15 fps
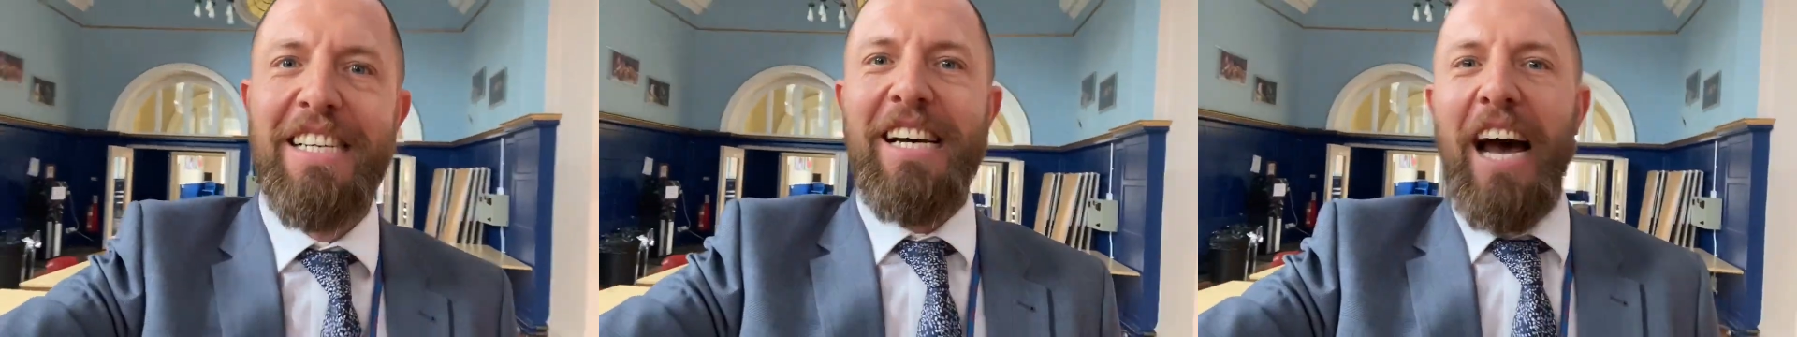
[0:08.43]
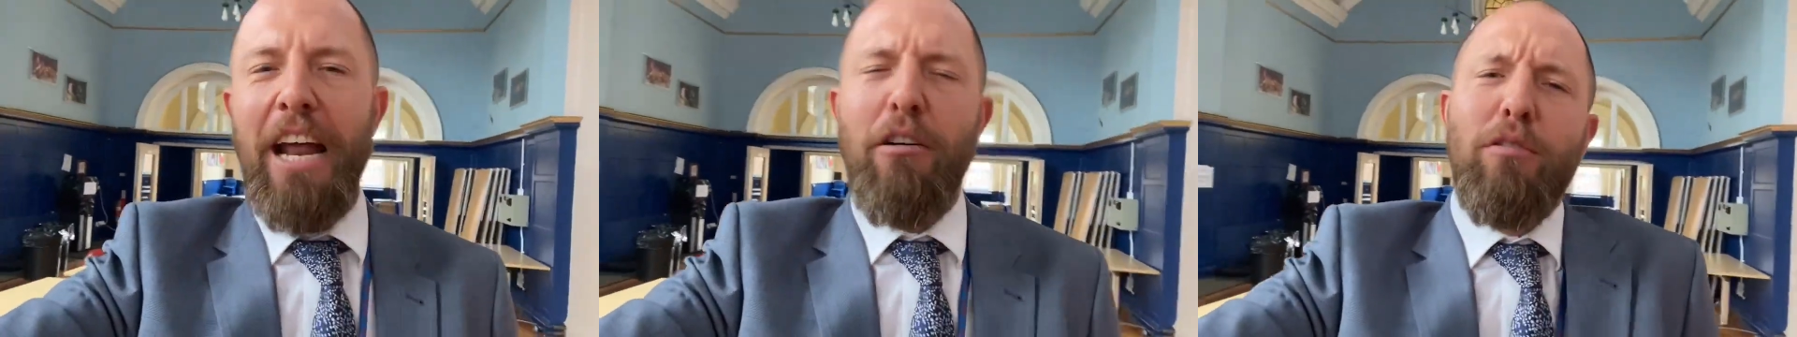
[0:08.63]

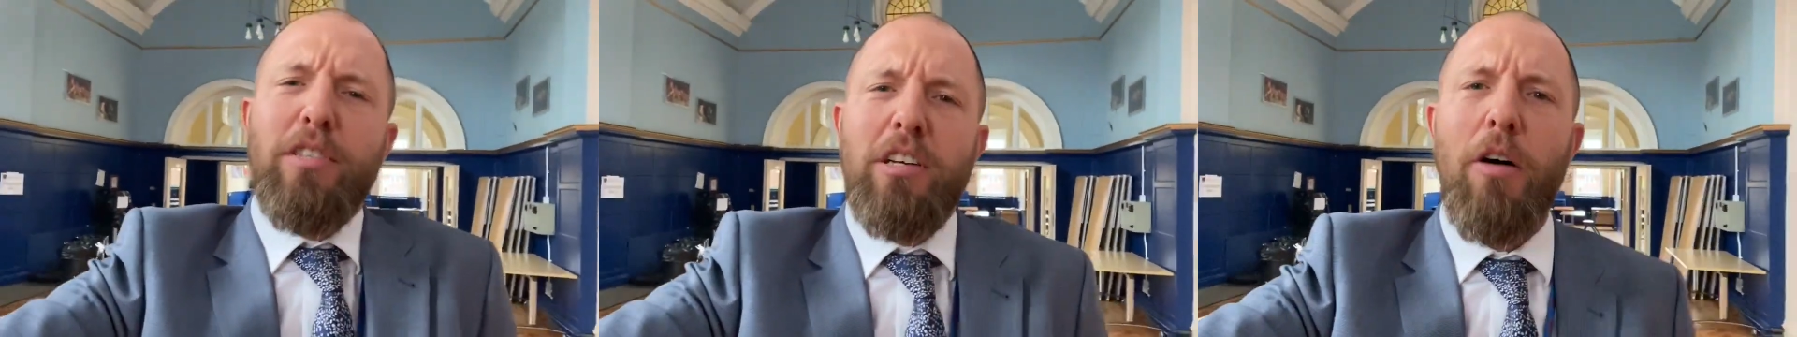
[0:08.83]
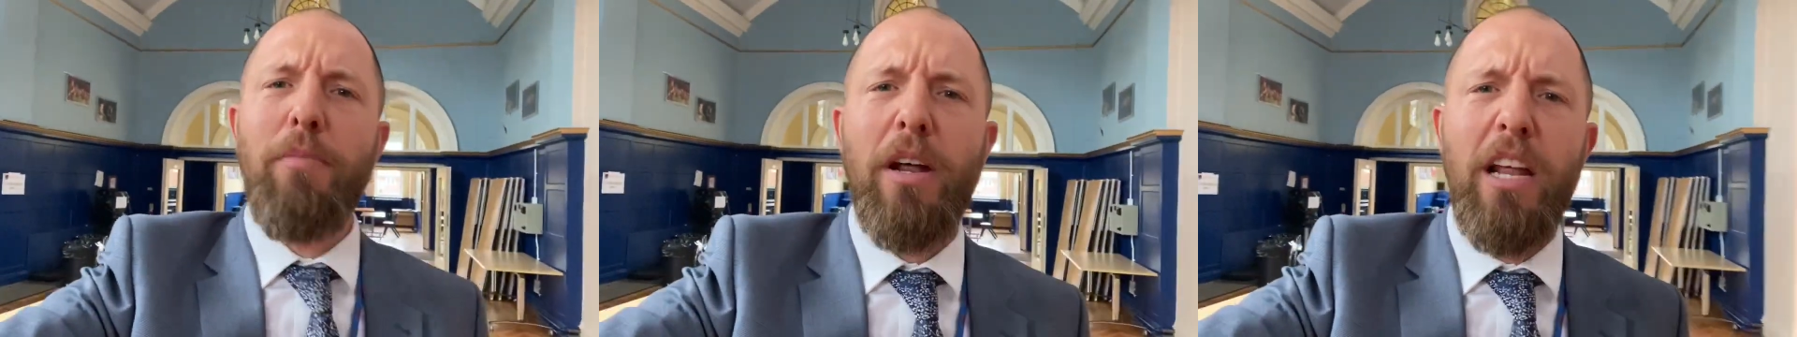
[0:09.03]
and
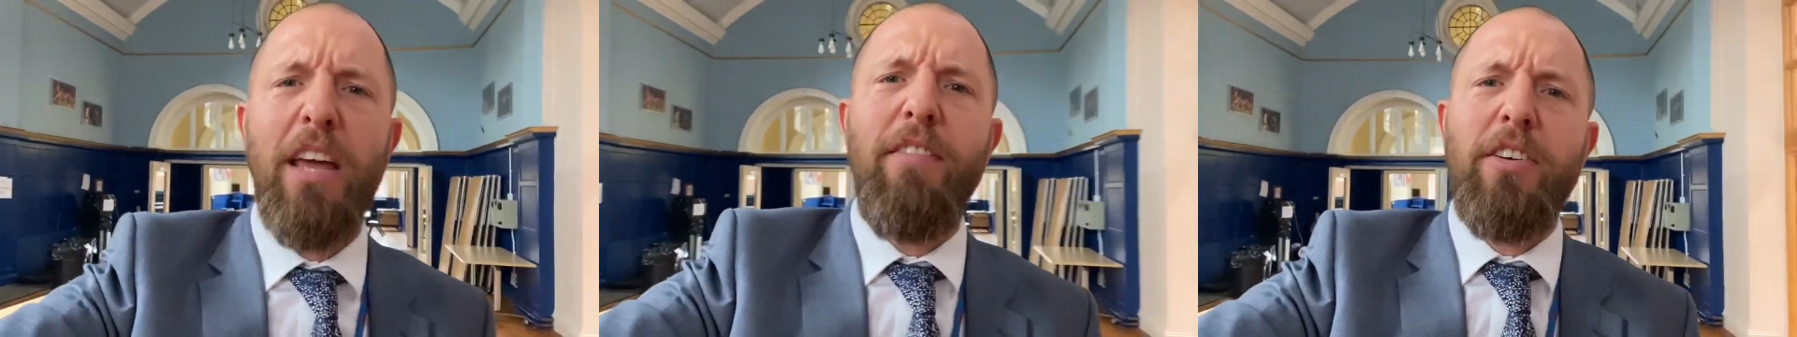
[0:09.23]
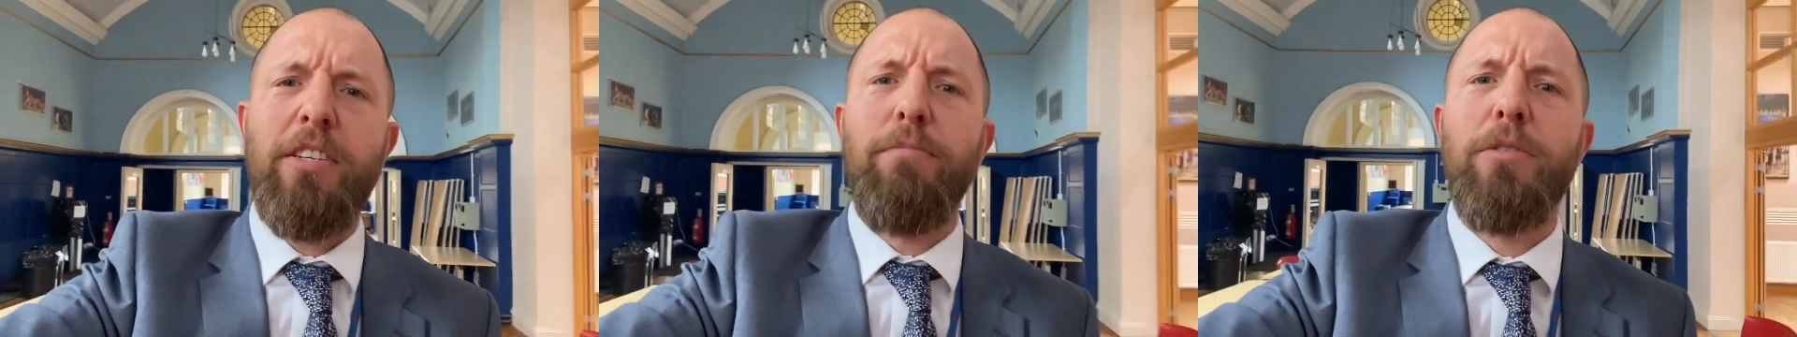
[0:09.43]
also I'm going to give
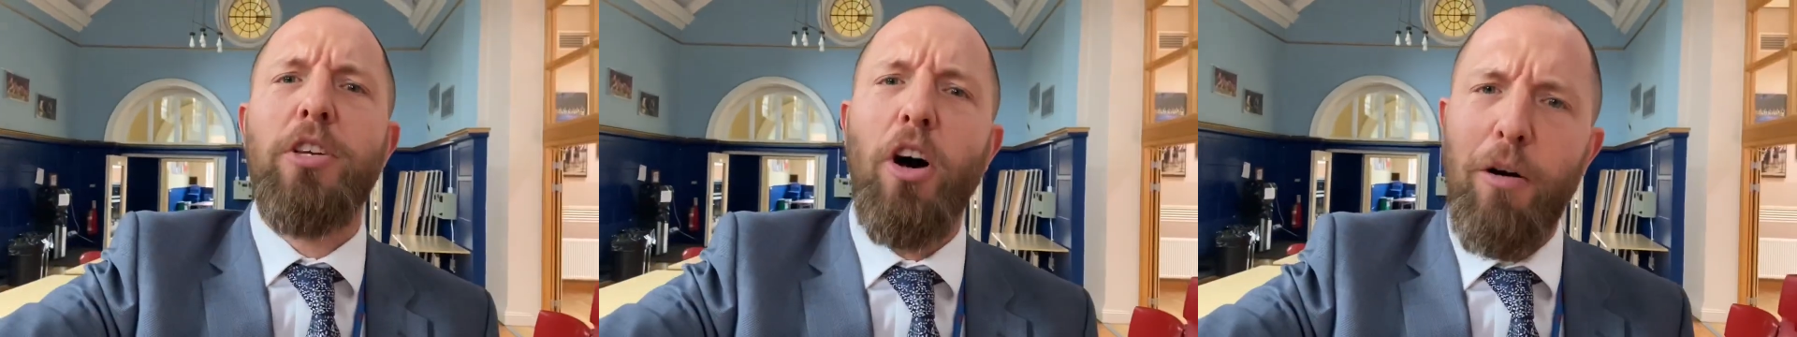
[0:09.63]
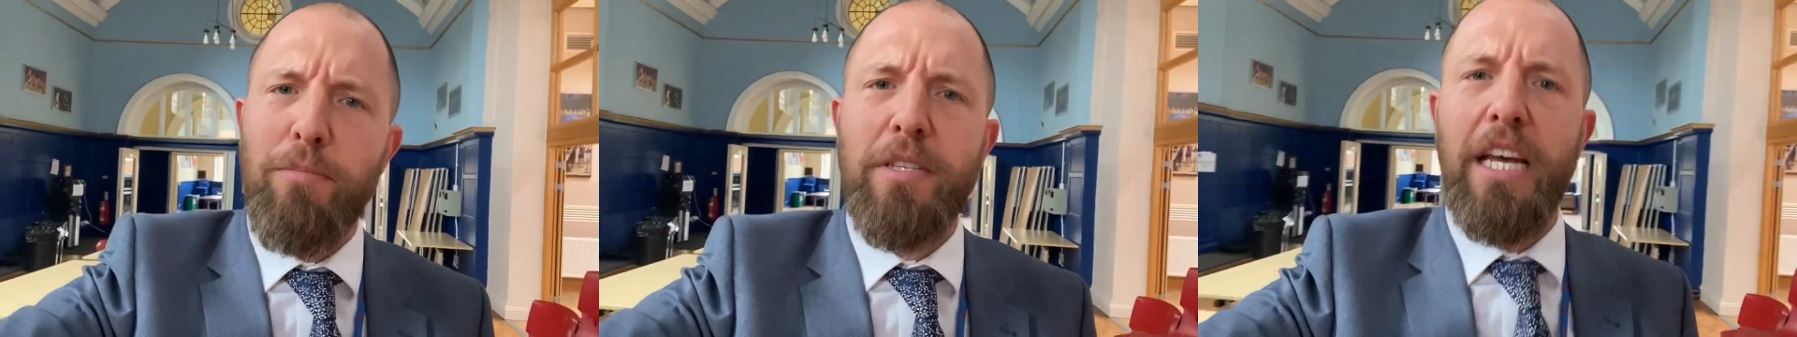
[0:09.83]
you some
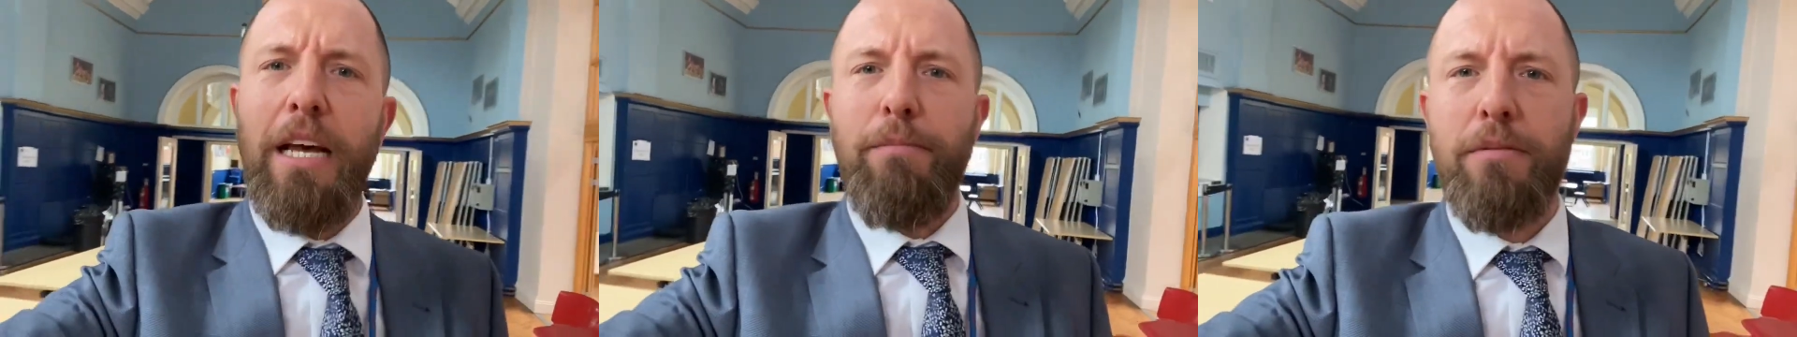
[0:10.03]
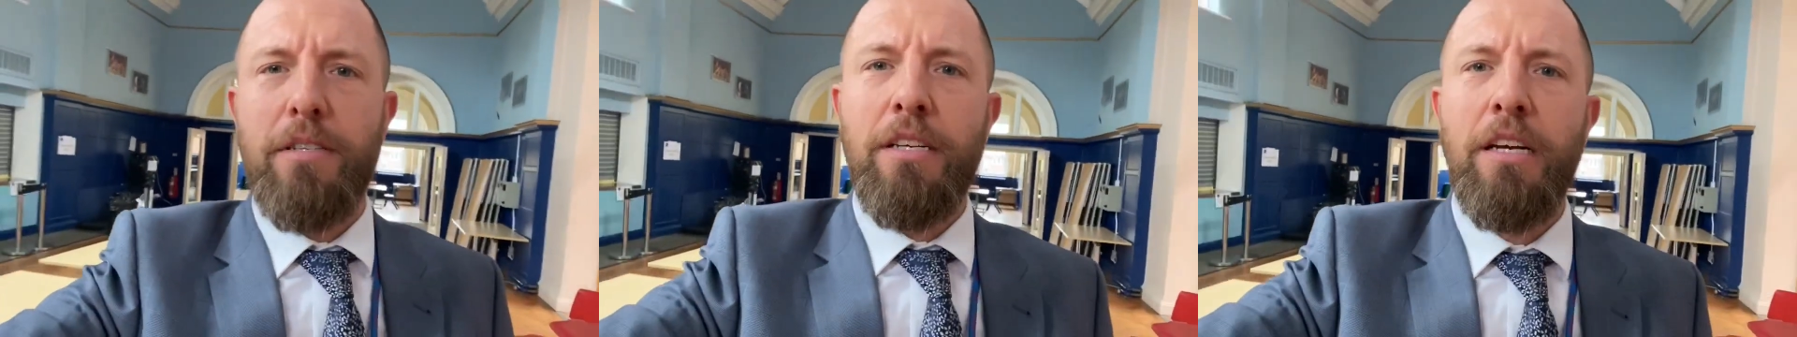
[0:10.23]
top
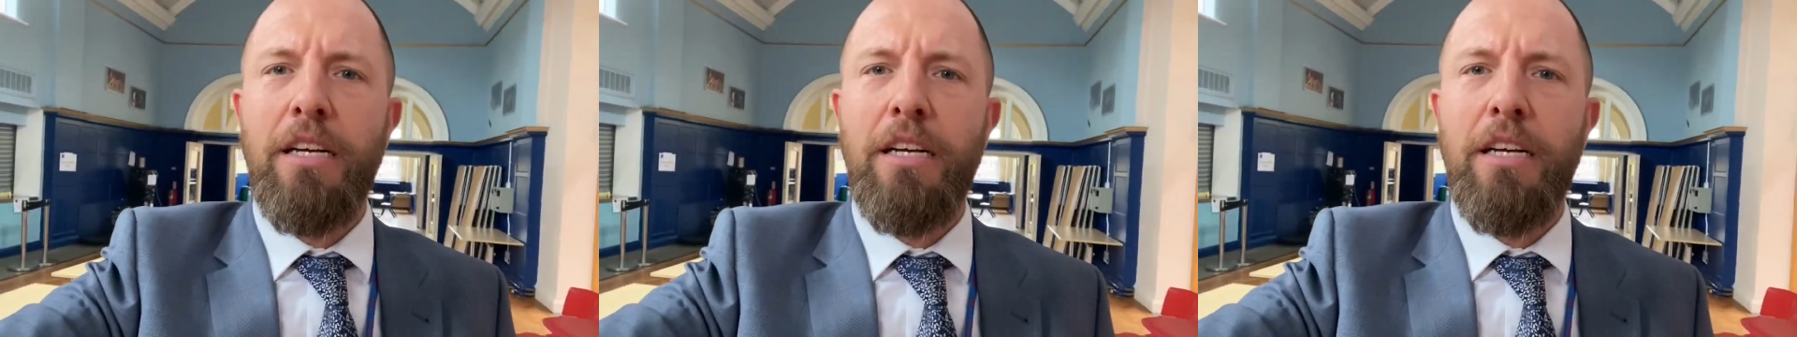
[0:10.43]
tips